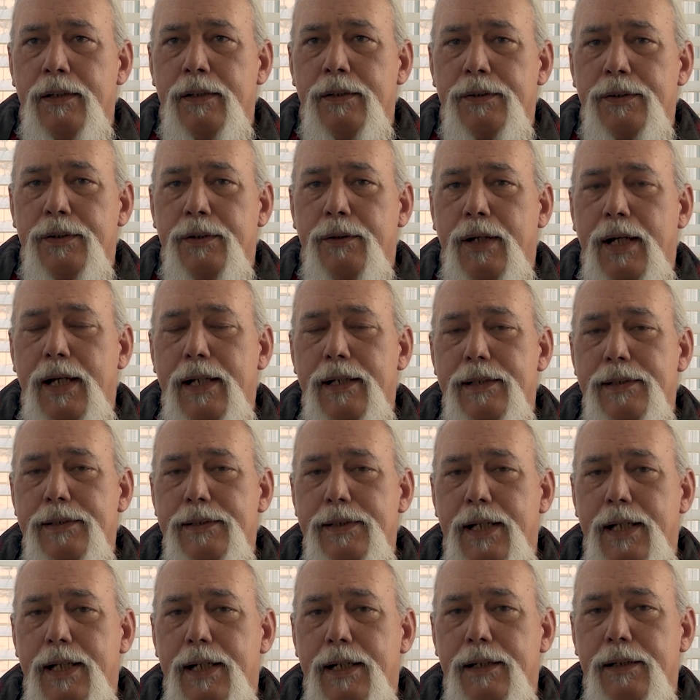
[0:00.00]
So I
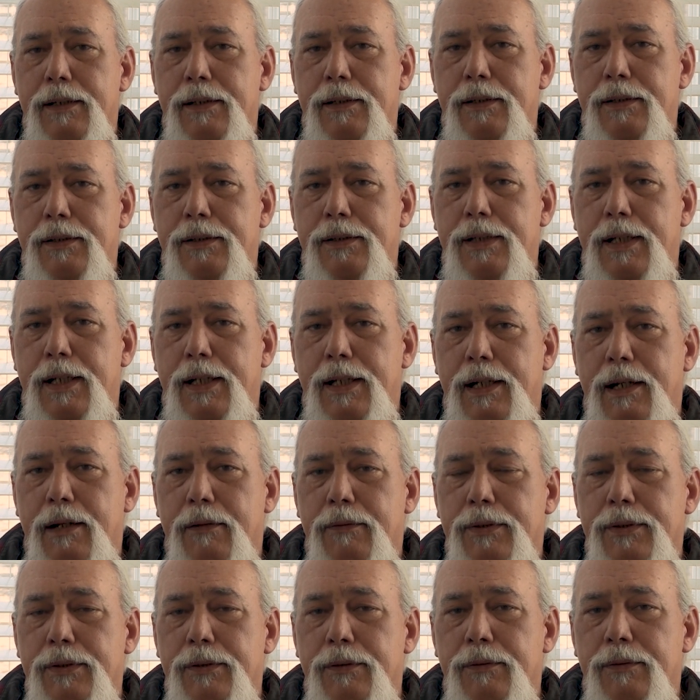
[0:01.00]
decided that I
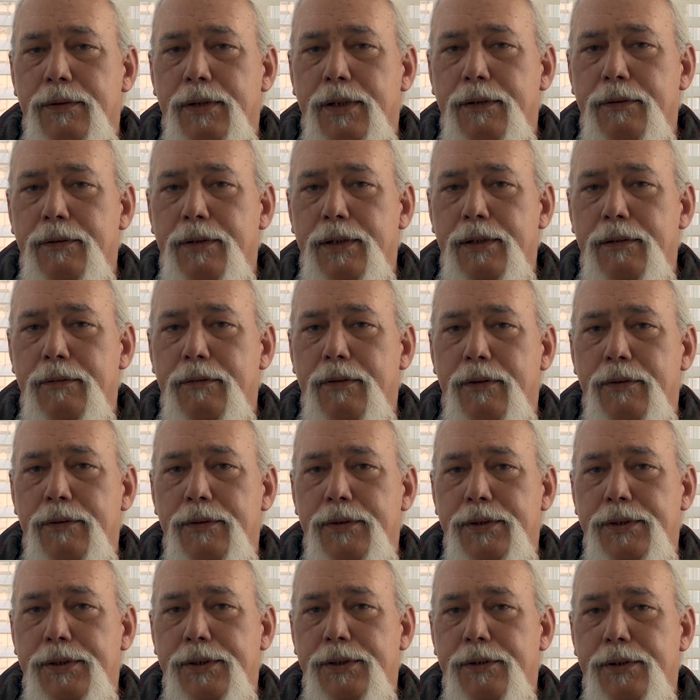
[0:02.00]
was going to go live on
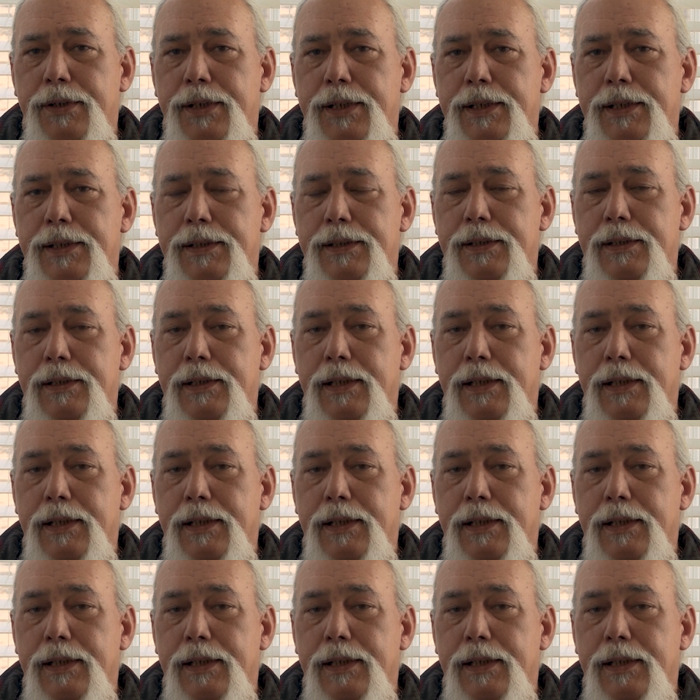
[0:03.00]
the streets,